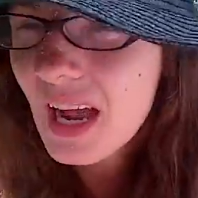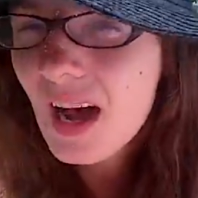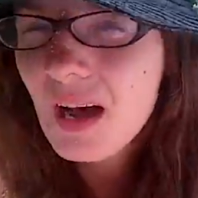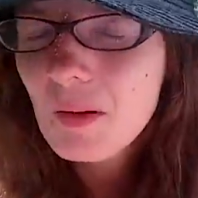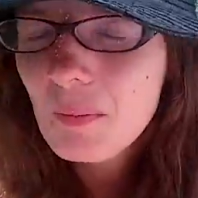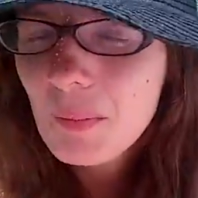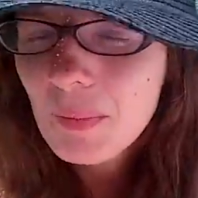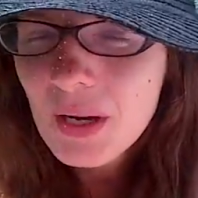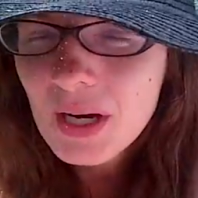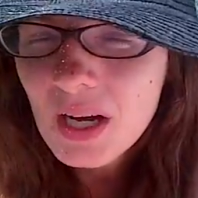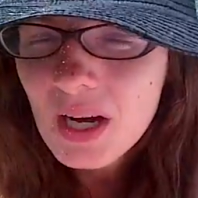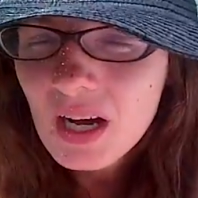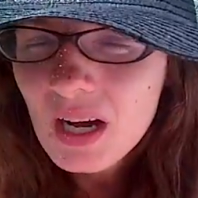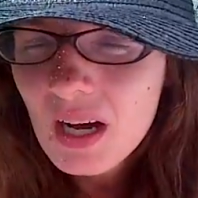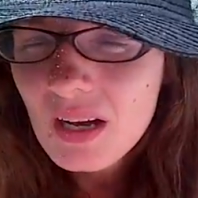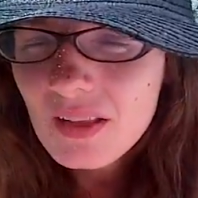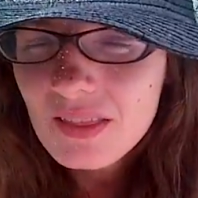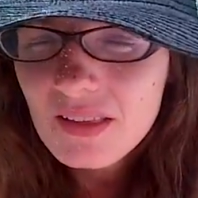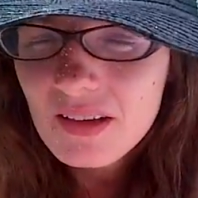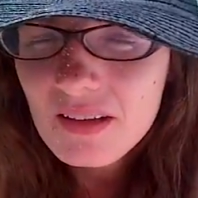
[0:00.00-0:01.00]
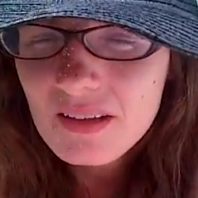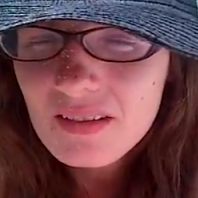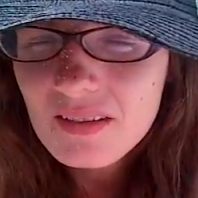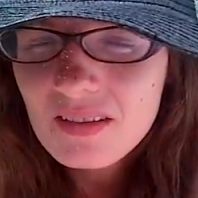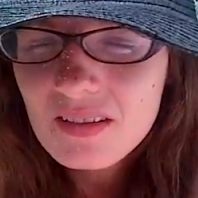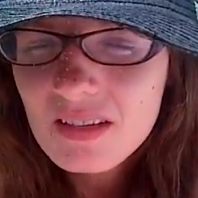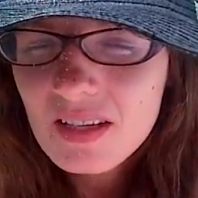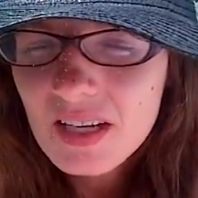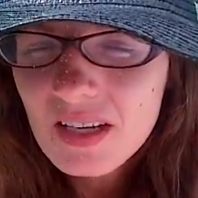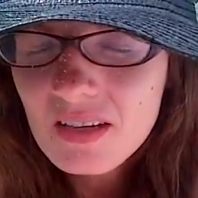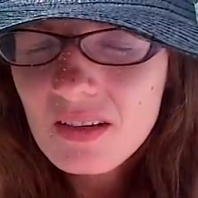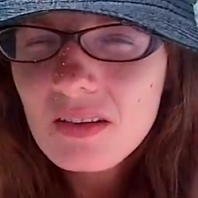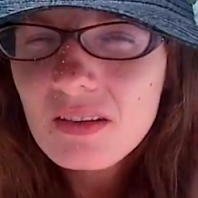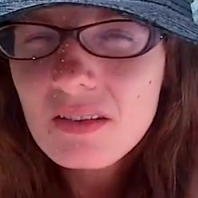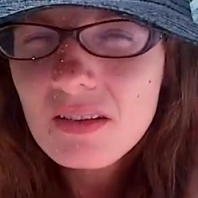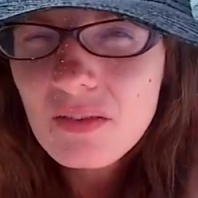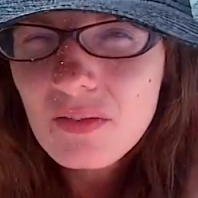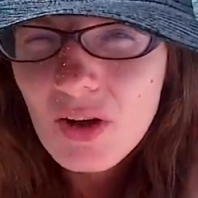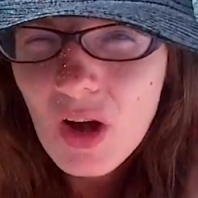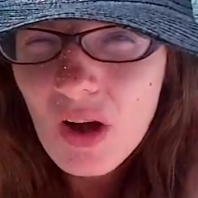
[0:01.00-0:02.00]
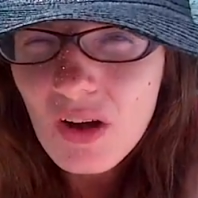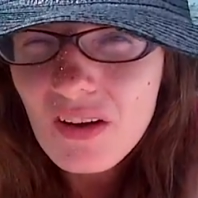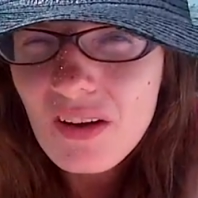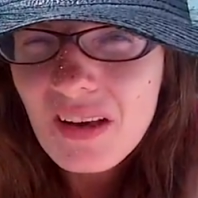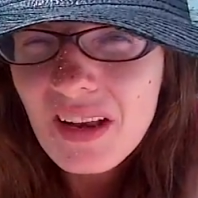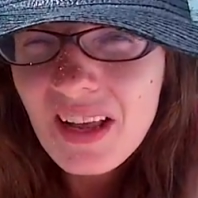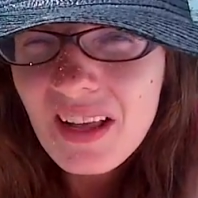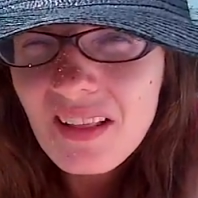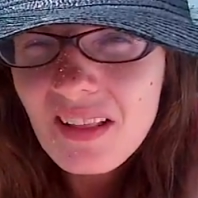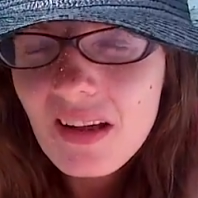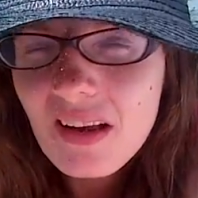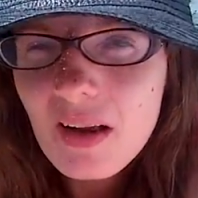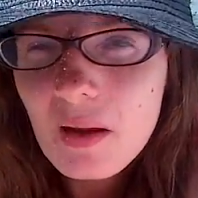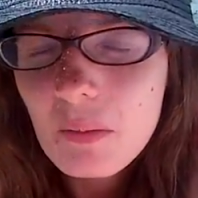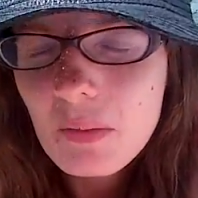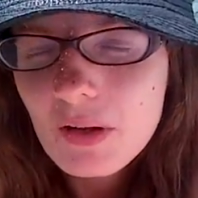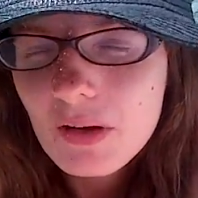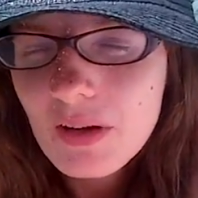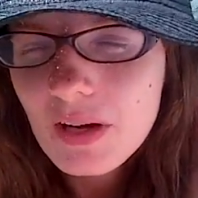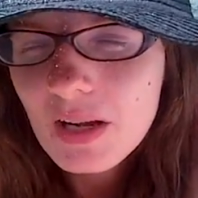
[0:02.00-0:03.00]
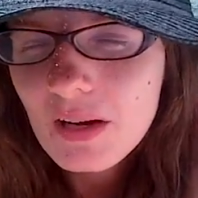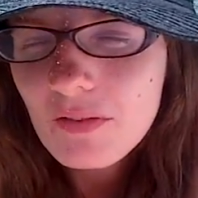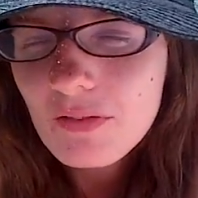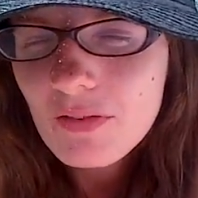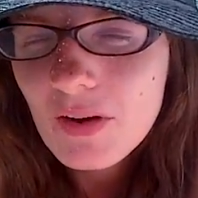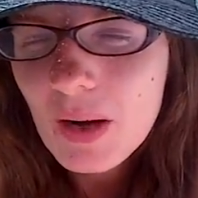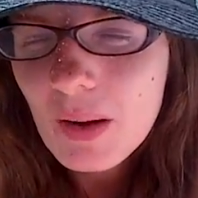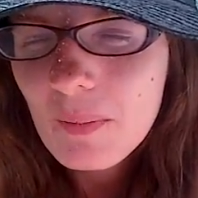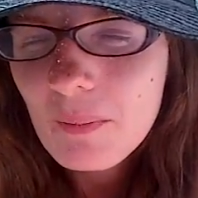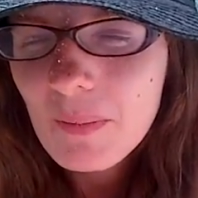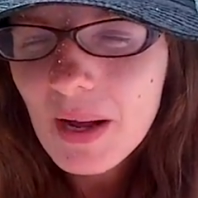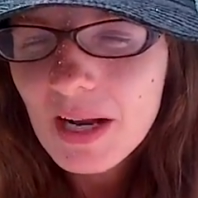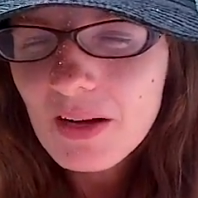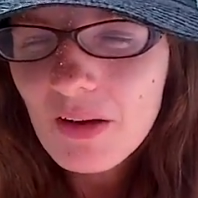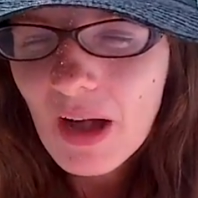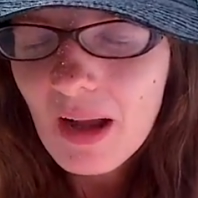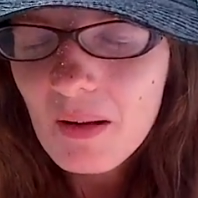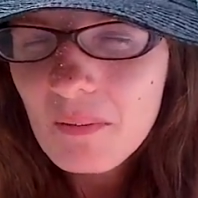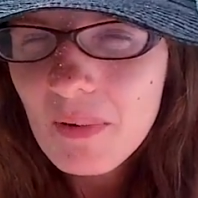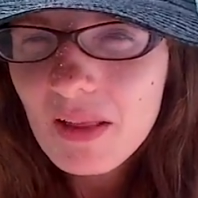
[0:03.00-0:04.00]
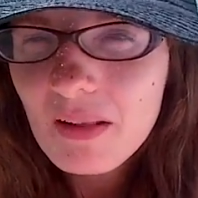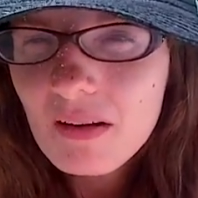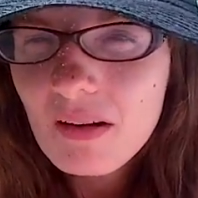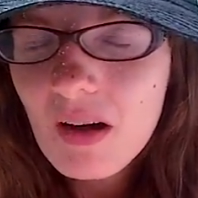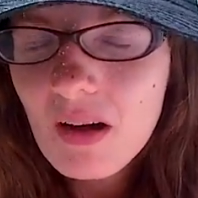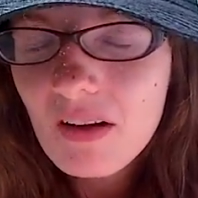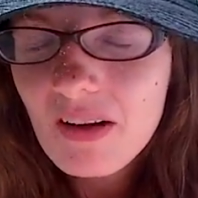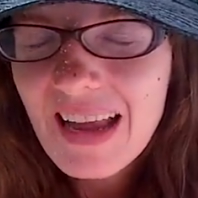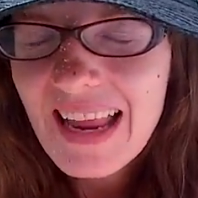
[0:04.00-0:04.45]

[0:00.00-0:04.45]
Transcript: um, the skills of gardening that I'm learning from my grandmother are